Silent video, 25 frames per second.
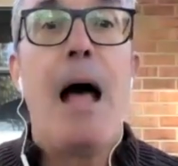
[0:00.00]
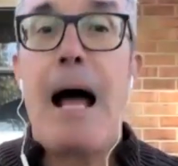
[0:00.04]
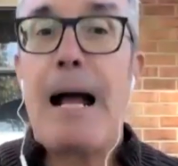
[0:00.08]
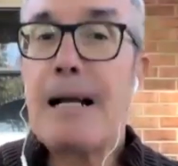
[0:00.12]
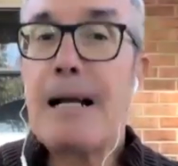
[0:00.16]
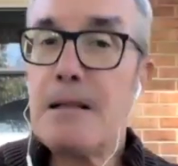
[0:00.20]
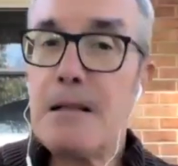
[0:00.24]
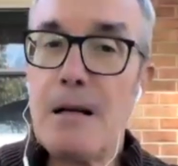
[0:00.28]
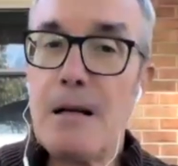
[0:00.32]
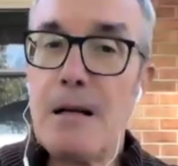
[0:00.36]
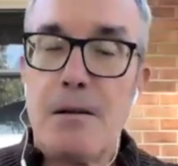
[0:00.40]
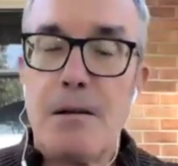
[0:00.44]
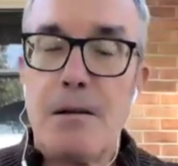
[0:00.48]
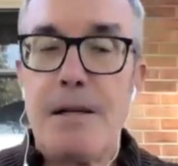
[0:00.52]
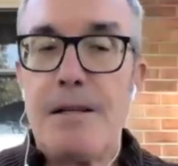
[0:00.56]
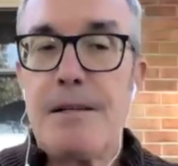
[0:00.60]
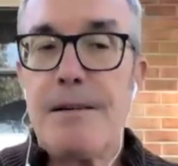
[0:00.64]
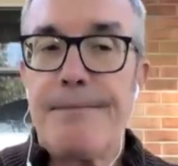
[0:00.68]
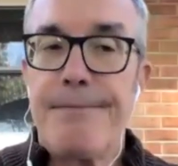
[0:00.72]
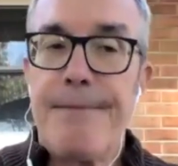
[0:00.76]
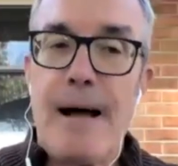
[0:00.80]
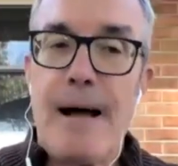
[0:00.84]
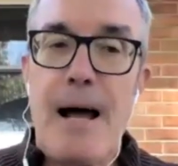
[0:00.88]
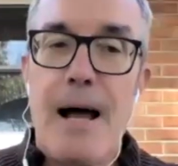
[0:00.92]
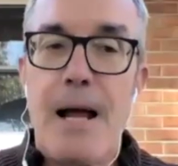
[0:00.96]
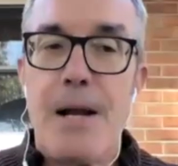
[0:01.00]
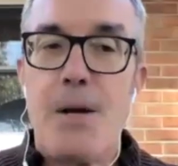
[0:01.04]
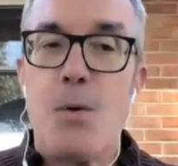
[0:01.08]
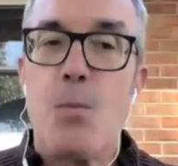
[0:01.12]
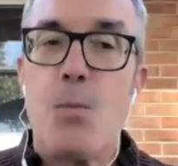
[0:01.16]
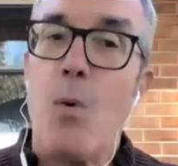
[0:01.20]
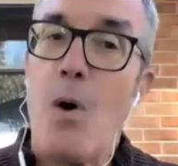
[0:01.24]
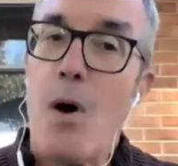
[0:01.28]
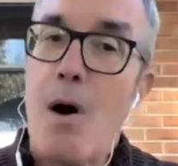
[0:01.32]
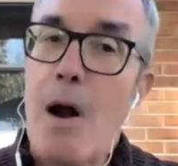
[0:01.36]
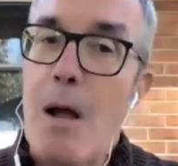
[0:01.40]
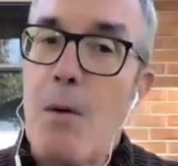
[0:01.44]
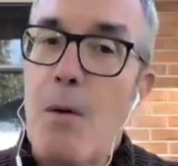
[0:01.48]
I clearly defined
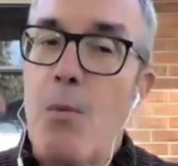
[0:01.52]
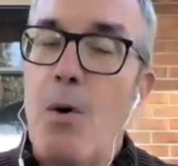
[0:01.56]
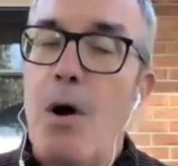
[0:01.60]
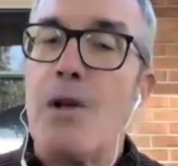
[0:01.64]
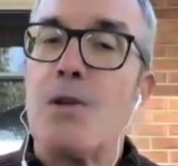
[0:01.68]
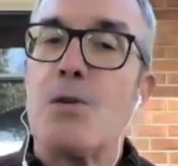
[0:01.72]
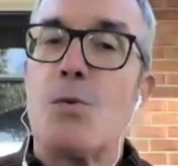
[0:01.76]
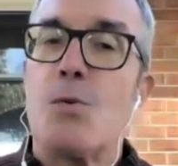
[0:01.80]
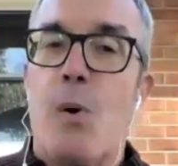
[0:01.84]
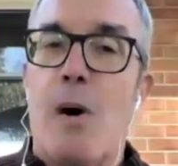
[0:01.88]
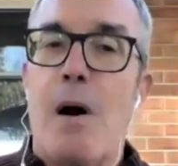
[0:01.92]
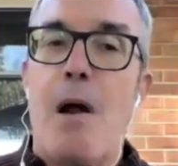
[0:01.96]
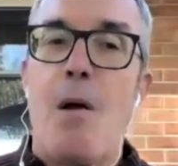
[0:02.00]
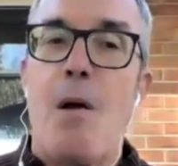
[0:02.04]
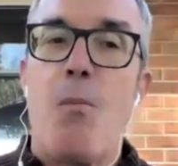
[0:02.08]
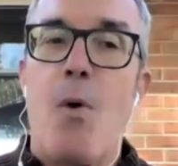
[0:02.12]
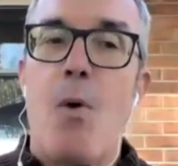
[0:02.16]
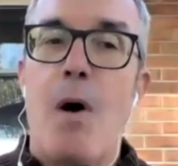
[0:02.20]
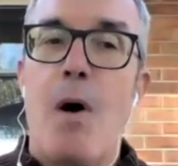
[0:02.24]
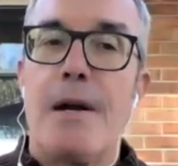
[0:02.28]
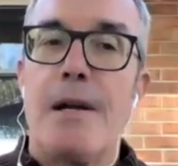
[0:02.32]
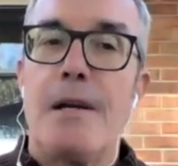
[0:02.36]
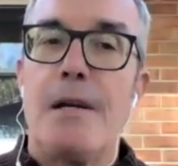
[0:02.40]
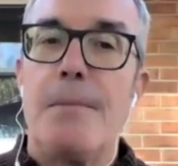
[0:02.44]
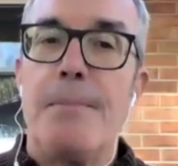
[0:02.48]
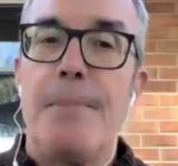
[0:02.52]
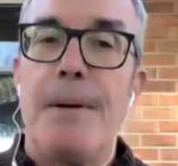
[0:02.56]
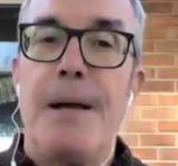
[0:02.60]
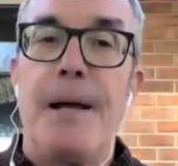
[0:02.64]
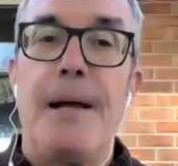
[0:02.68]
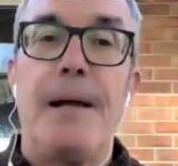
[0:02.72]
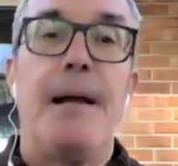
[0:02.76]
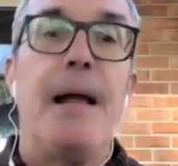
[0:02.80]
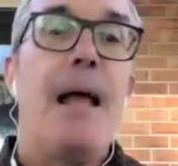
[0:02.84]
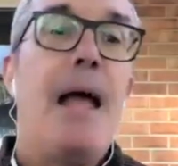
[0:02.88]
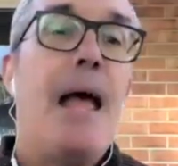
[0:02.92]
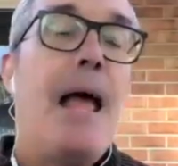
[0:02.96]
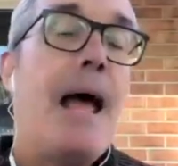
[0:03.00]
where I was, where I wanted to
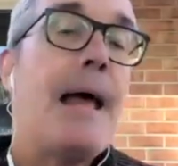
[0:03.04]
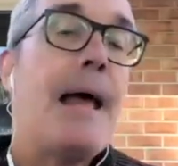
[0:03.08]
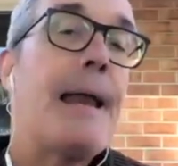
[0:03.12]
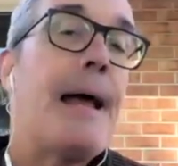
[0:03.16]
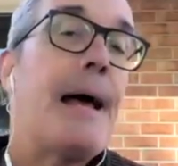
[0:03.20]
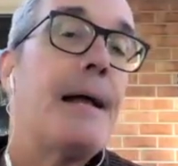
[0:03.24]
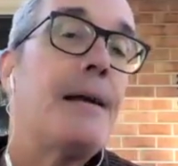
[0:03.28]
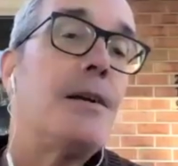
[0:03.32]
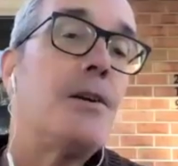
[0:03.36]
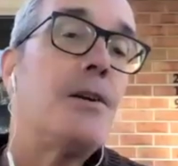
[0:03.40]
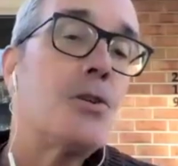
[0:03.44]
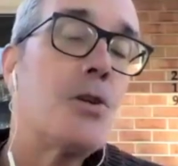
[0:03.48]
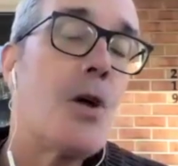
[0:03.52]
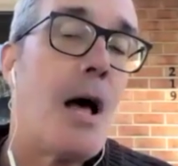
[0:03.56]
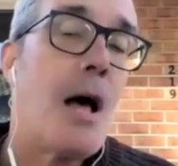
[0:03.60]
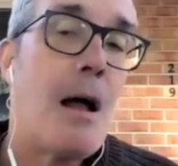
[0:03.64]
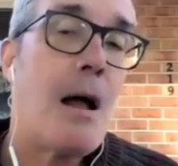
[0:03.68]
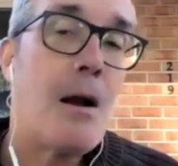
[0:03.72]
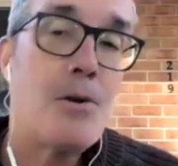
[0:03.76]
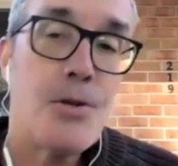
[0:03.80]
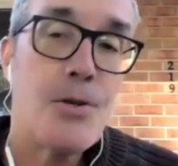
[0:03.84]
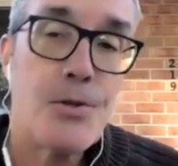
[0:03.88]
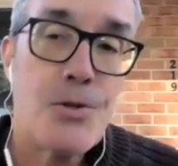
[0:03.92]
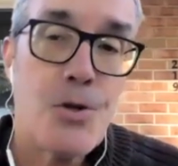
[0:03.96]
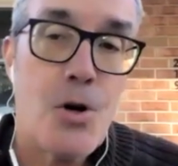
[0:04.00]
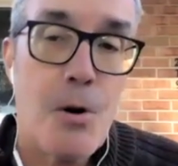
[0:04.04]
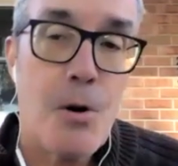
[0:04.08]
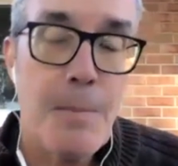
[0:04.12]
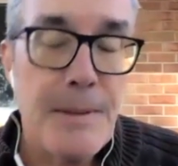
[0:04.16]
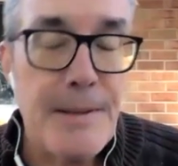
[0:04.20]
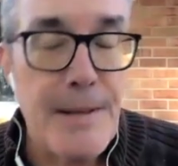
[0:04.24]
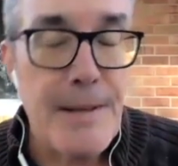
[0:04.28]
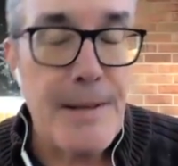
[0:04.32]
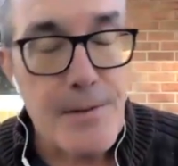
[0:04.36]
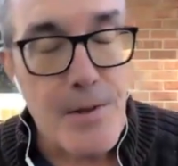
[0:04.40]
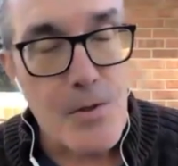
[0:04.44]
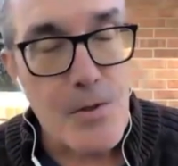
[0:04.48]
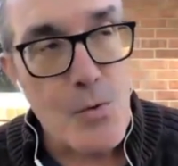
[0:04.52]
be, and I det-
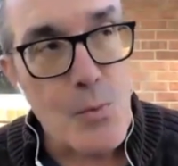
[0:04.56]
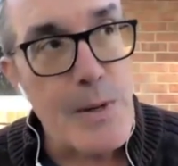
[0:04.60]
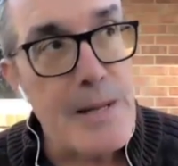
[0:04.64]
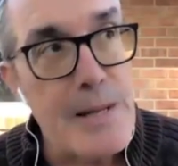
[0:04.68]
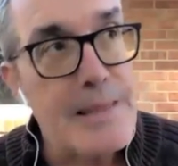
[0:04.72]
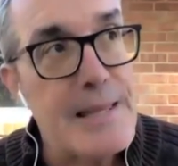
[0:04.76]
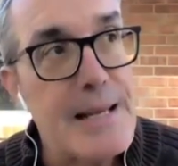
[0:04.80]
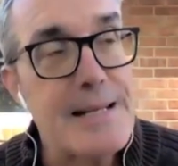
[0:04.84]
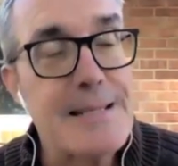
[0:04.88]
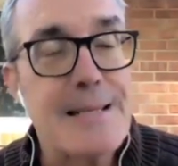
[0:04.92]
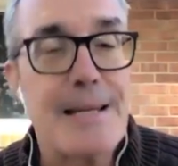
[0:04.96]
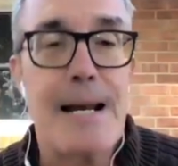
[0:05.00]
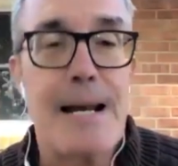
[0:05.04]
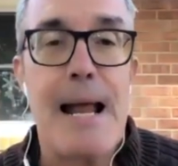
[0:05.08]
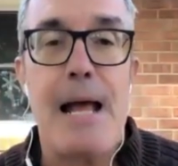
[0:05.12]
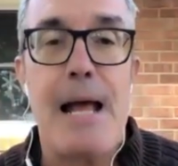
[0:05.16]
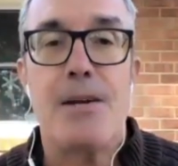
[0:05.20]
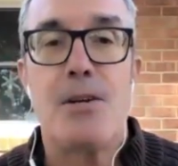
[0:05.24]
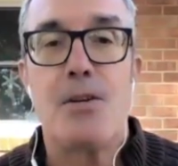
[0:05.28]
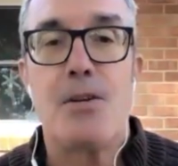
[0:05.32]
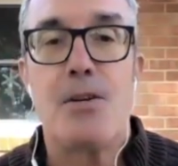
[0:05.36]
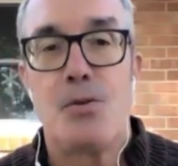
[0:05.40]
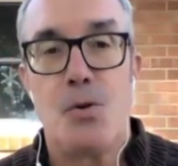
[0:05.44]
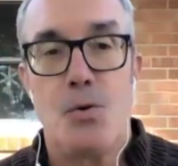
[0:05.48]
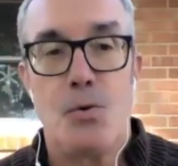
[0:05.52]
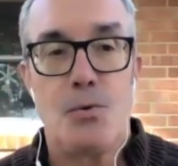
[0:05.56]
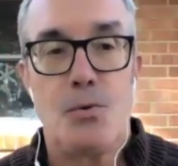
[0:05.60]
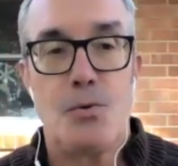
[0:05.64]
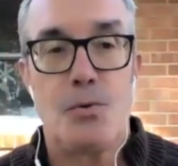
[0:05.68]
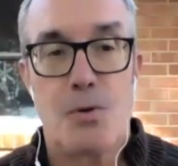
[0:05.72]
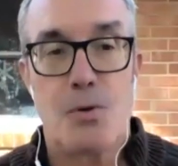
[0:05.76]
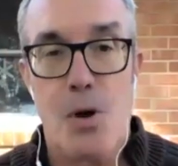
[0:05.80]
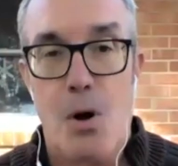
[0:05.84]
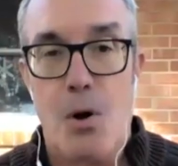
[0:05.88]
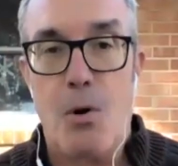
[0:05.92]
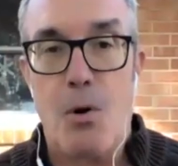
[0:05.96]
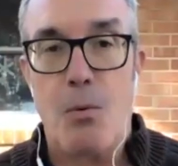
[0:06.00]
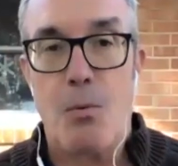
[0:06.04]
determined that the three things that had to do
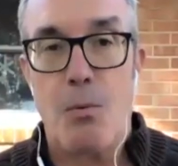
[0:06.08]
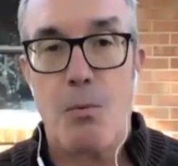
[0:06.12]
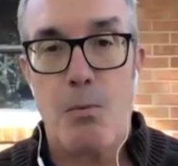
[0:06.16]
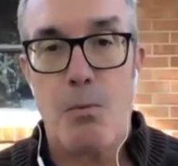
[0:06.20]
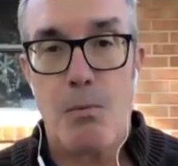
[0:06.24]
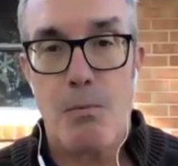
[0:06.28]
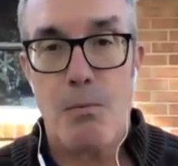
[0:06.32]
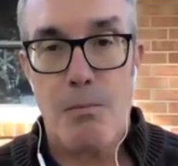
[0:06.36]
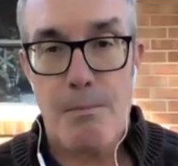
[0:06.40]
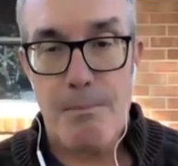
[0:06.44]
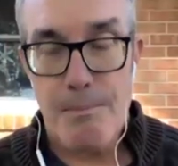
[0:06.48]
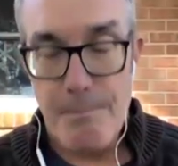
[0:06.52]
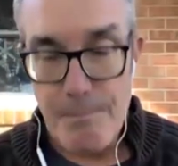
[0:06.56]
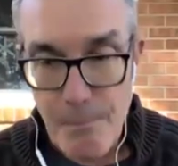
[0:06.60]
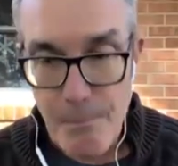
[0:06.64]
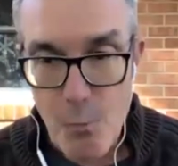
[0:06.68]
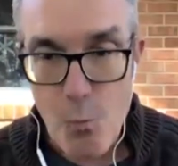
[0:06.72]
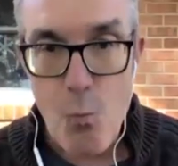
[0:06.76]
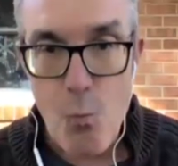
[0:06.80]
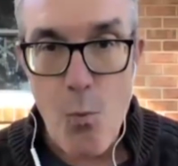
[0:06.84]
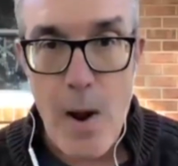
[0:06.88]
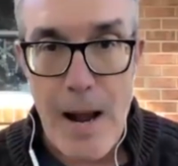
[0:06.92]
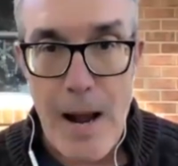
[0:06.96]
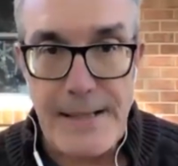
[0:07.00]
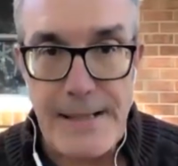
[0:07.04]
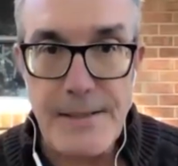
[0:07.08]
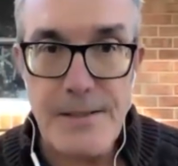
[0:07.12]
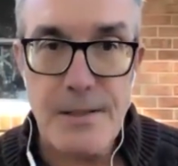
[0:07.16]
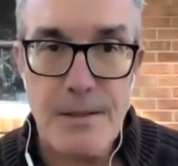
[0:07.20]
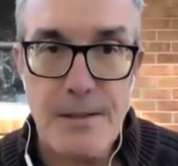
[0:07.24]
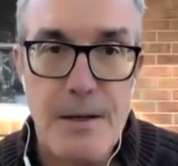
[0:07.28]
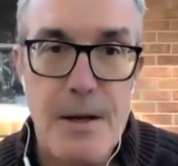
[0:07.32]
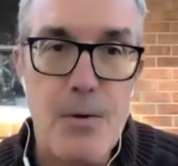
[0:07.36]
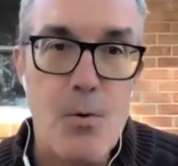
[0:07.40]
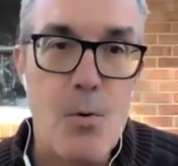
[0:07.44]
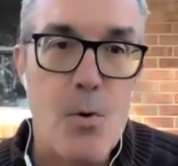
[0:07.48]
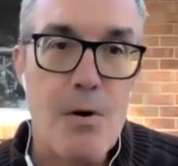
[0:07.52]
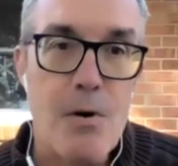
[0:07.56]
go right
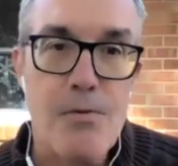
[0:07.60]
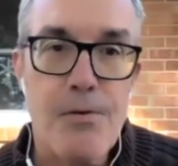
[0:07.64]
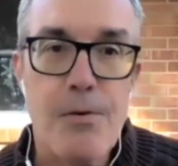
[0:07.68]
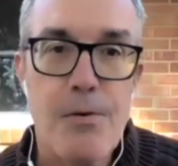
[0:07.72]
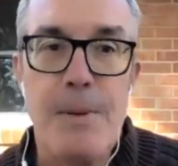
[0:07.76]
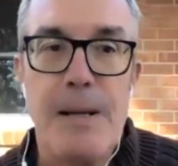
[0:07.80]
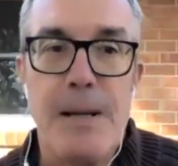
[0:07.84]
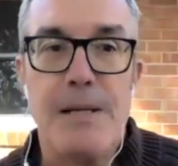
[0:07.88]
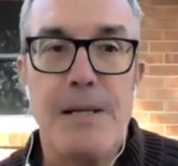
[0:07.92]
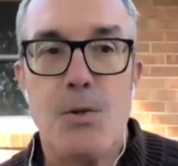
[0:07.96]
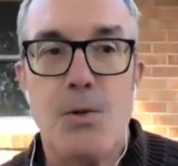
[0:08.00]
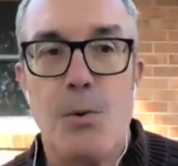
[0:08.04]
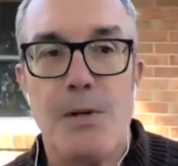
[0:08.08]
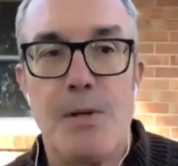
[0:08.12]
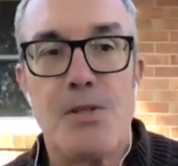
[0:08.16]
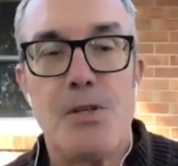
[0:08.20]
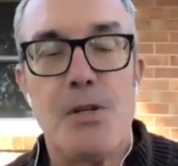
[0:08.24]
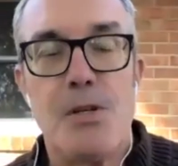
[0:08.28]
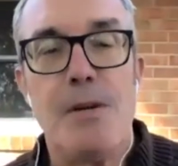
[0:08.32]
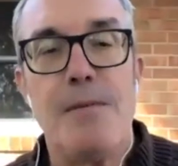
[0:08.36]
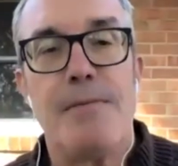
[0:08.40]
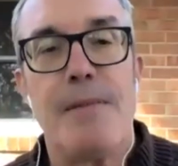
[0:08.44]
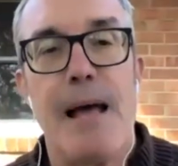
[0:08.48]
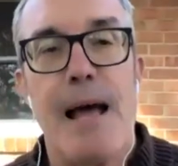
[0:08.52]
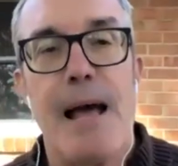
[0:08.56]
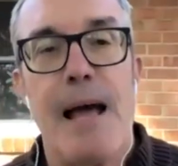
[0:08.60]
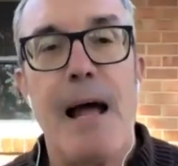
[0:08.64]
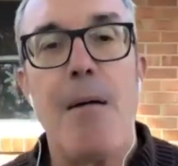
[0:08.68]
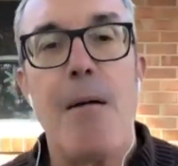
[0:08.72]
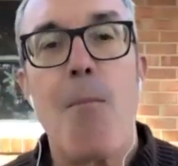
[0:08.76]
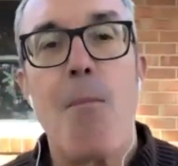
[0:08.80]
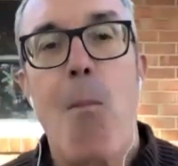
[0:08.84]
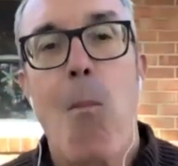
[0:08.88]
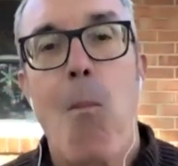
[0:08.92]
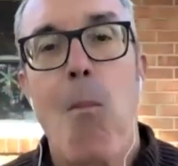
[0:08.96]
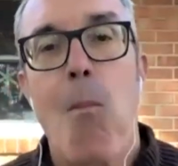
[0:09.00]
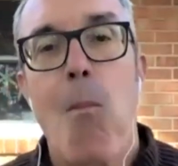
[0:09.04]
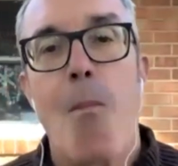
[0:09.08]
in order for me to achieve
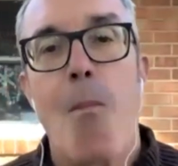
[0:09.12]
that